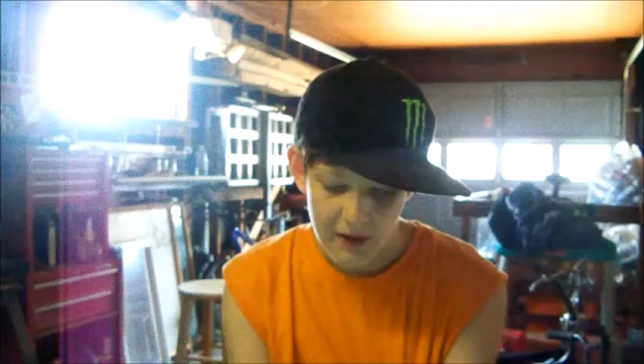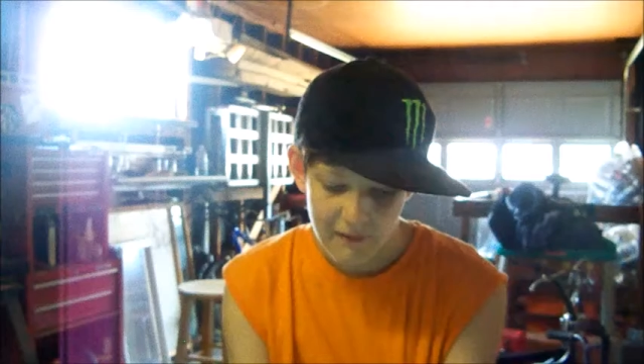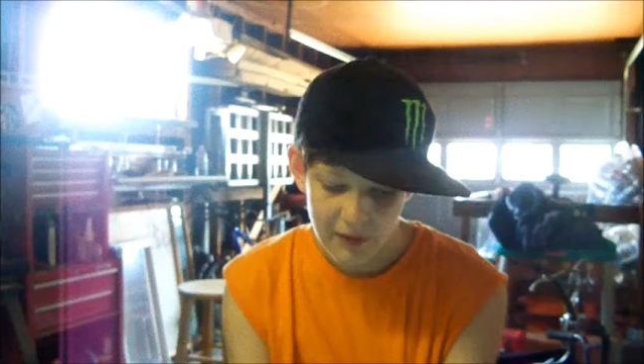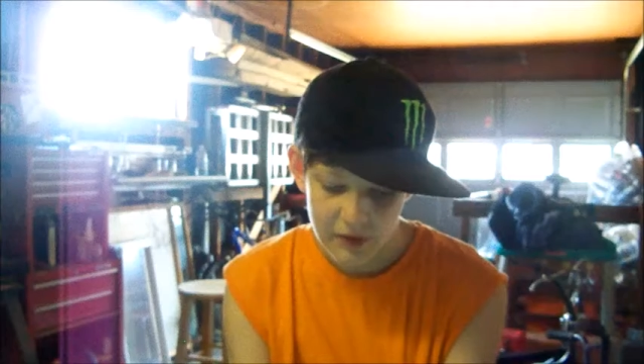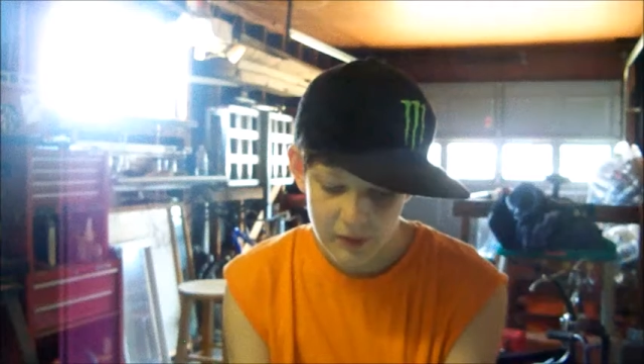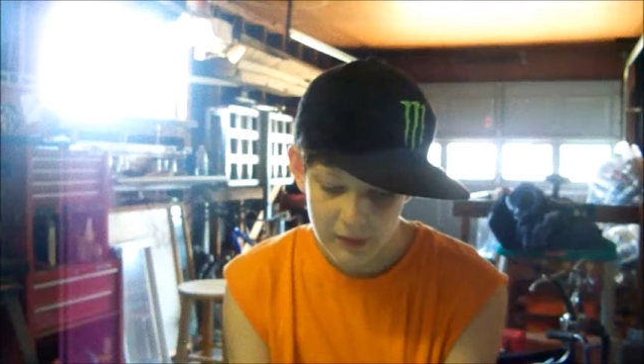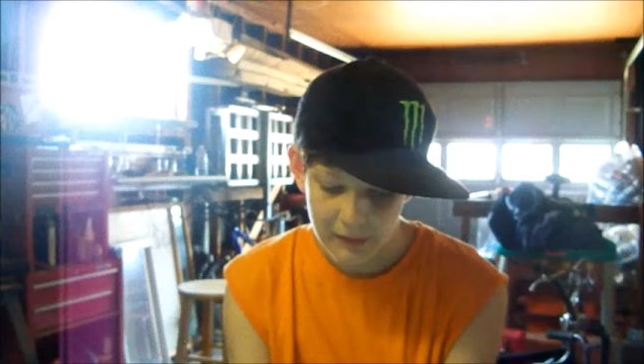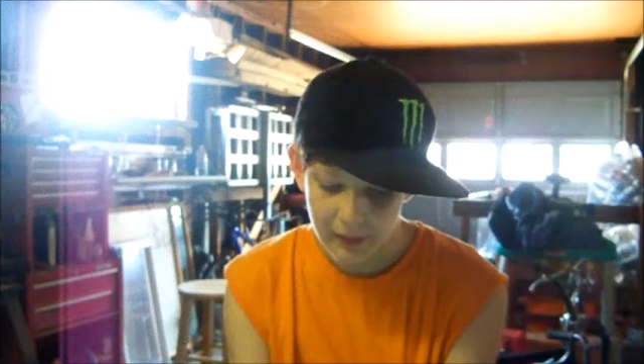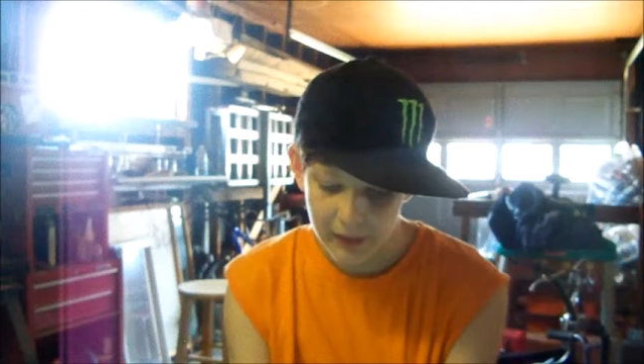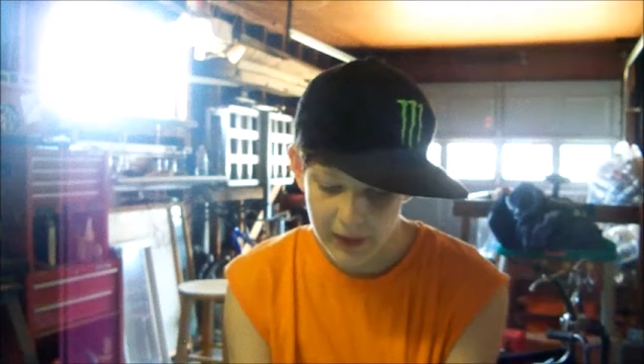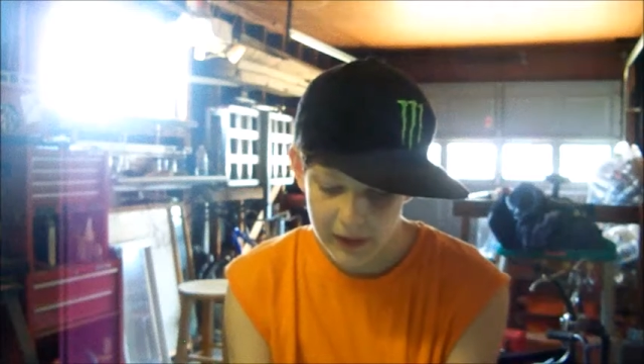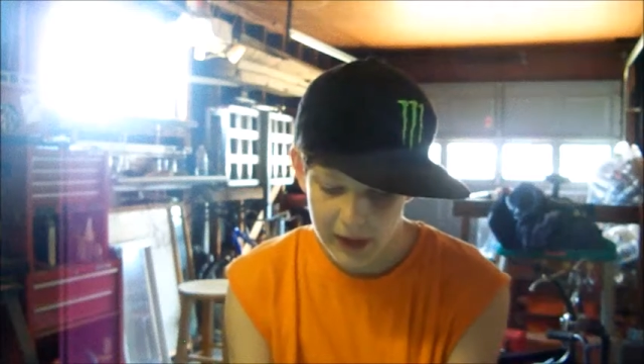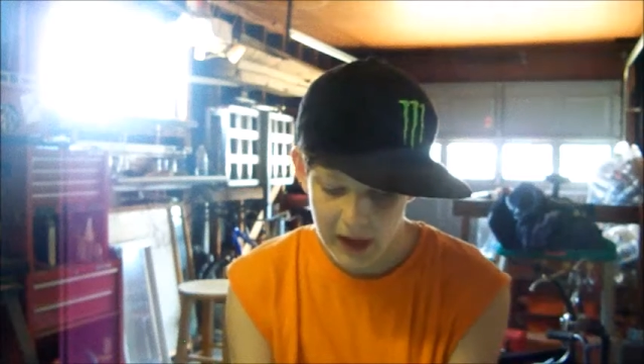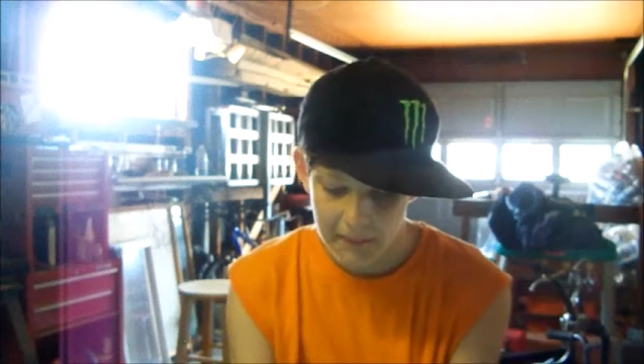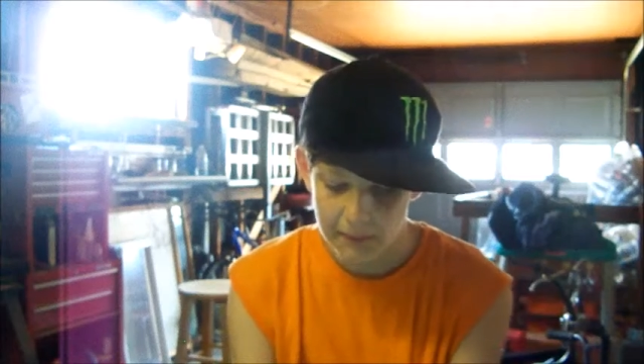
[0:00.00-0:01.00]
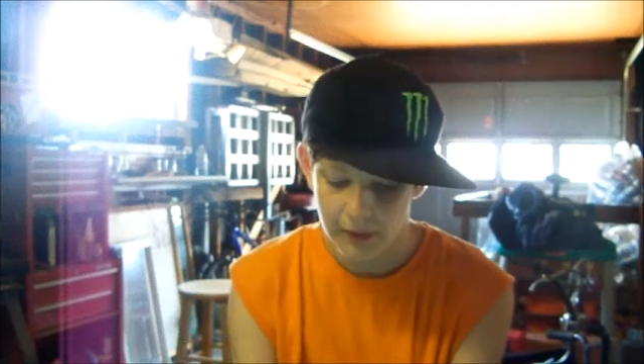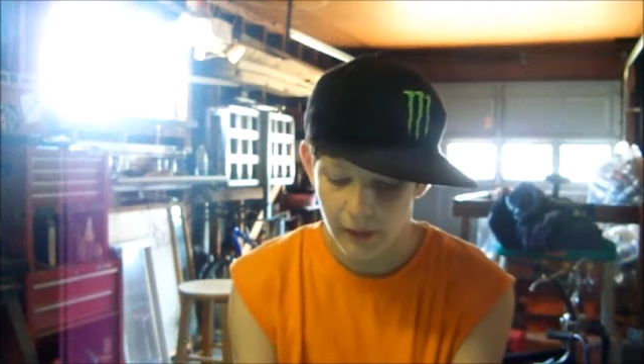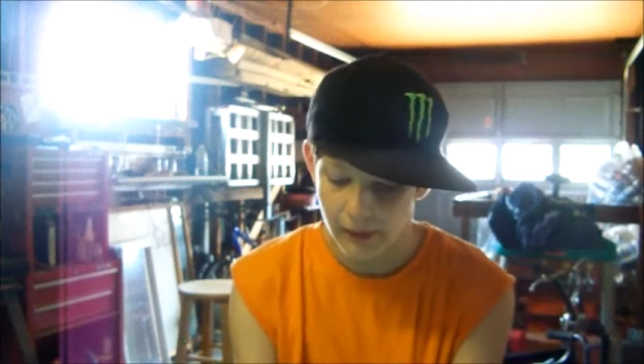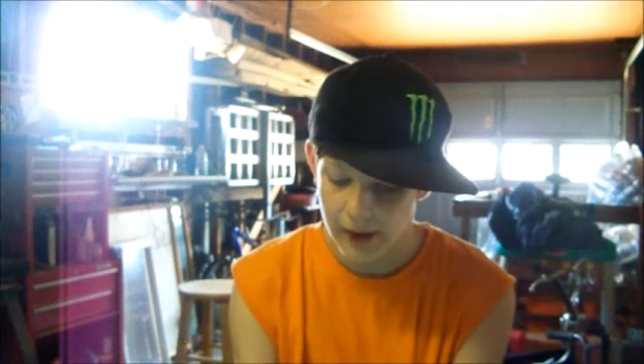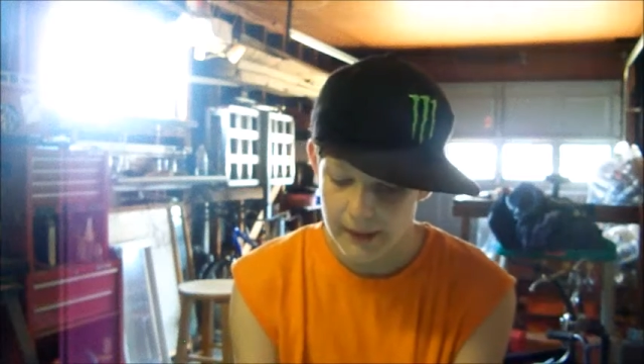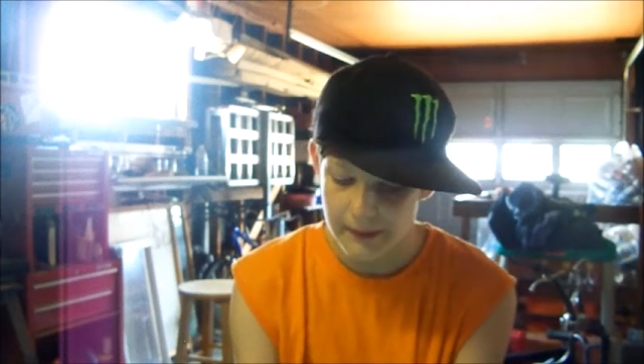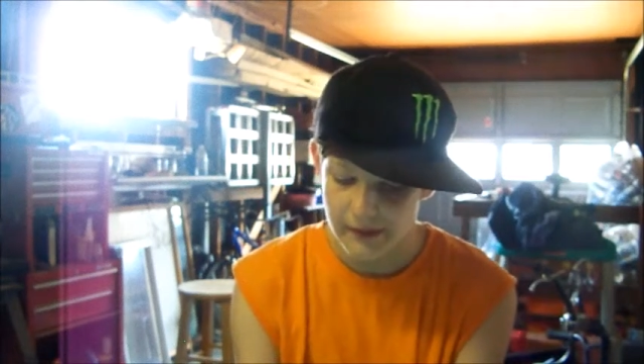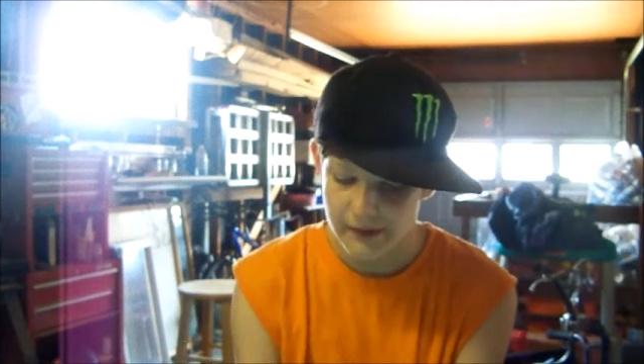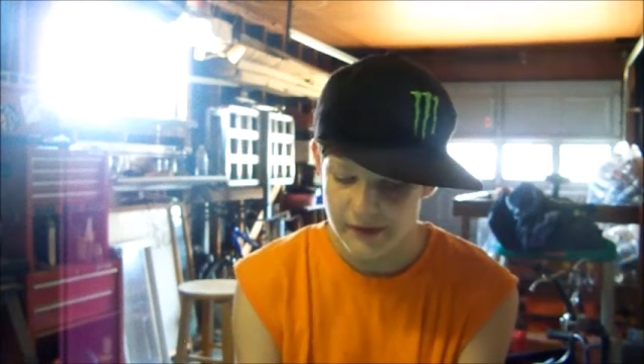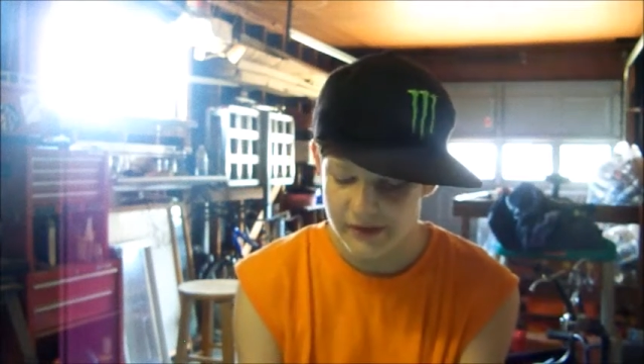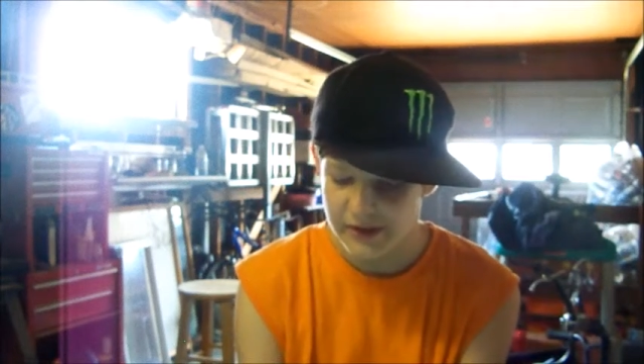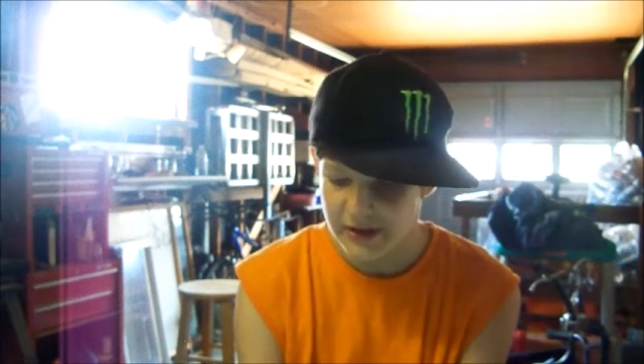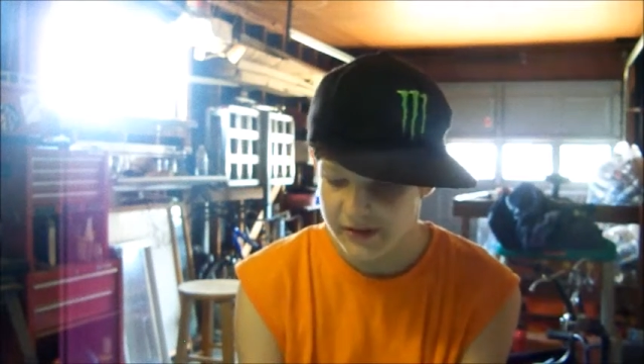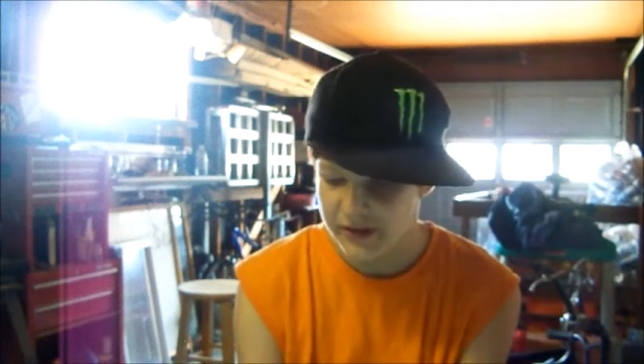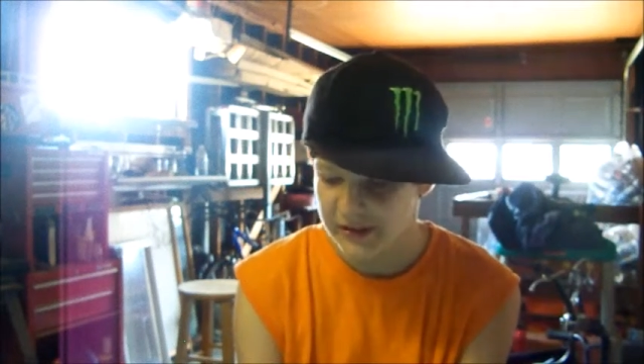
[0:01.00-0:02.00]
If you just want to play a game, don't get this. It's
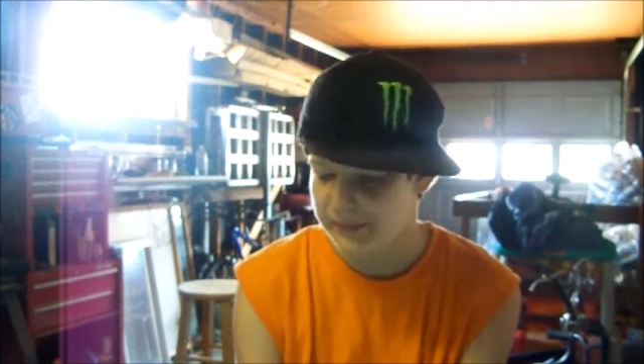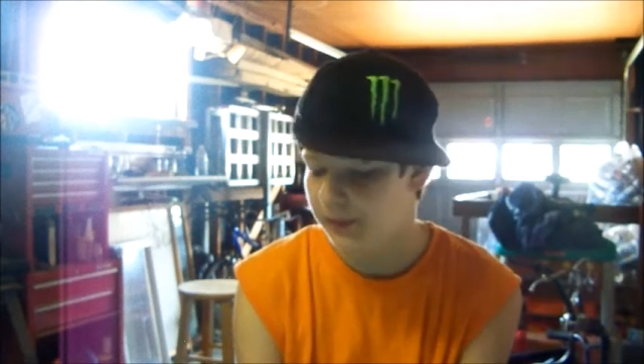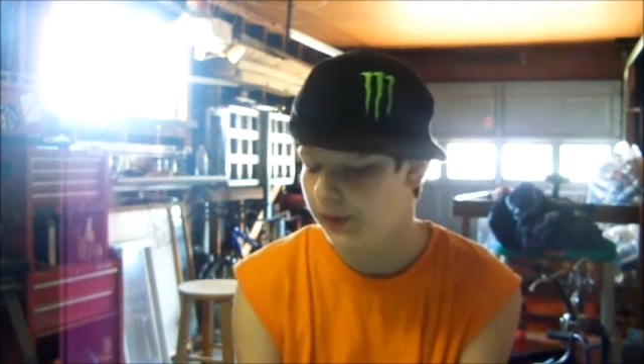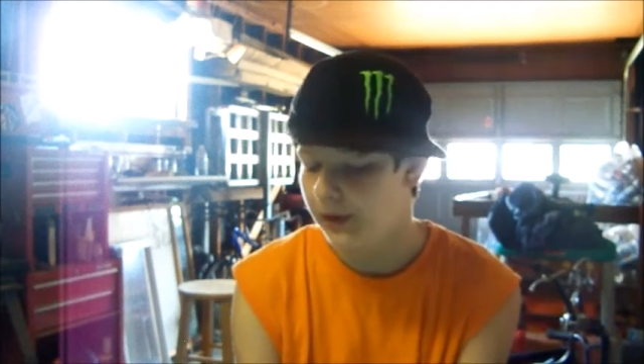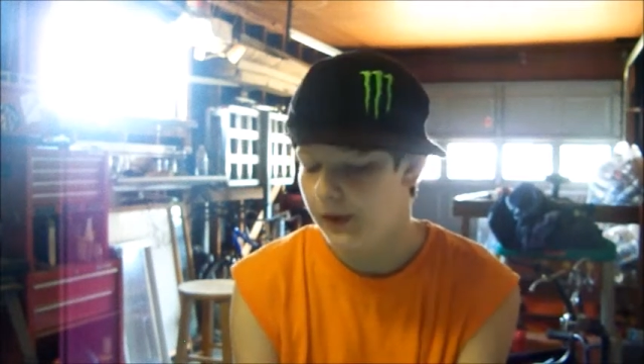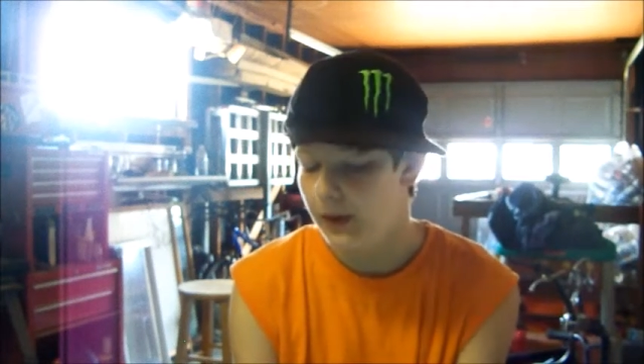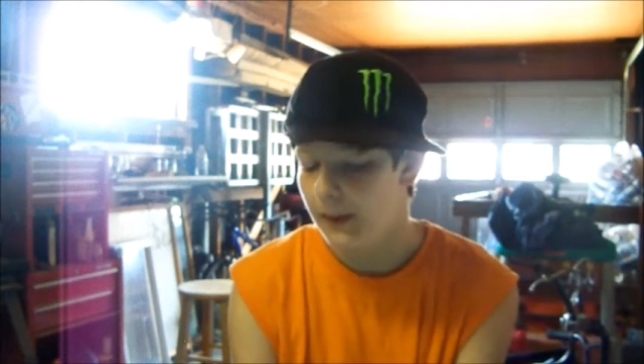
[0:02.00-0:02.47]
that simple.